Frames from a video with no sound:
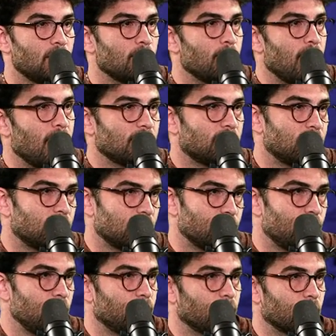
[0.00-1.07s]
masses, and
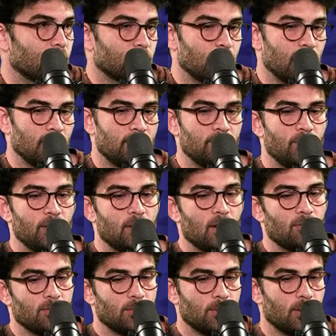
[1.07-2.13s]
people are relatively
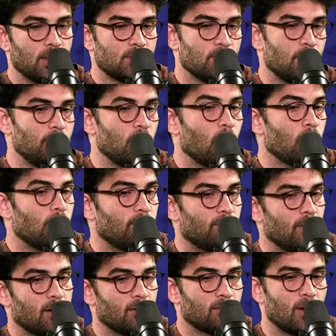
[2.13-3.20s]
comfortable. That's why no one
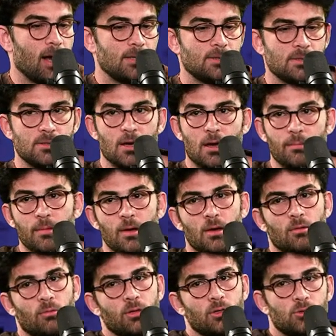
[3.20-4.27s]
fucking rises up
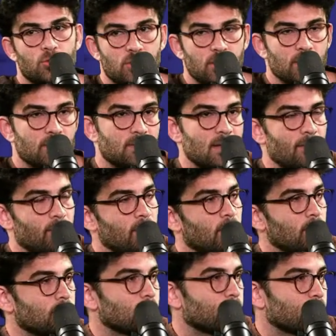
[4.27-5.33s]
when you see a
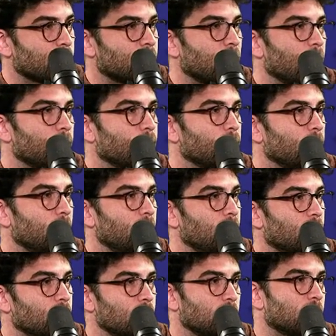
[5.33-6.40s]
700%
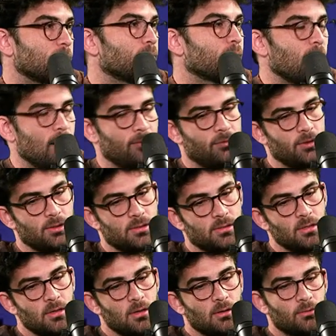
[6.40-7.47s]
increase in
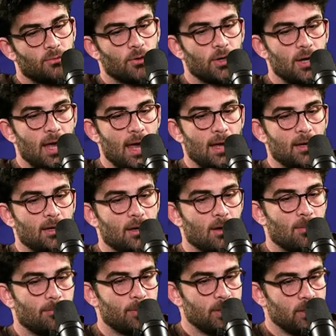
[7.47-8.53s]
profits for an egg
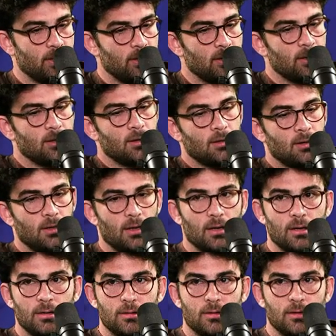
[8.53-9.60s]
company.
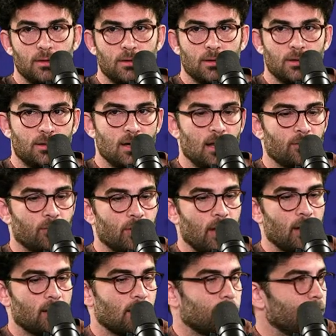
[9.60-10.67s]
The California
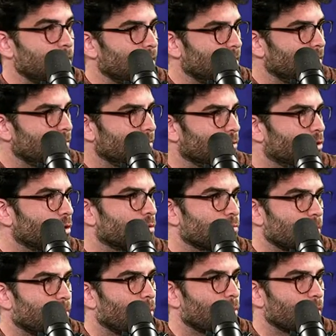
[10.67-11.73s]
egg company that just
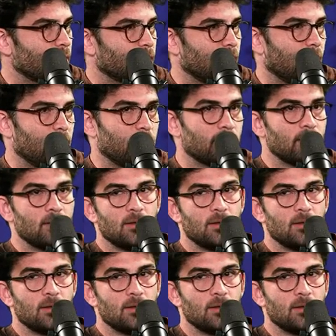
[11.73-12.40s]
reported like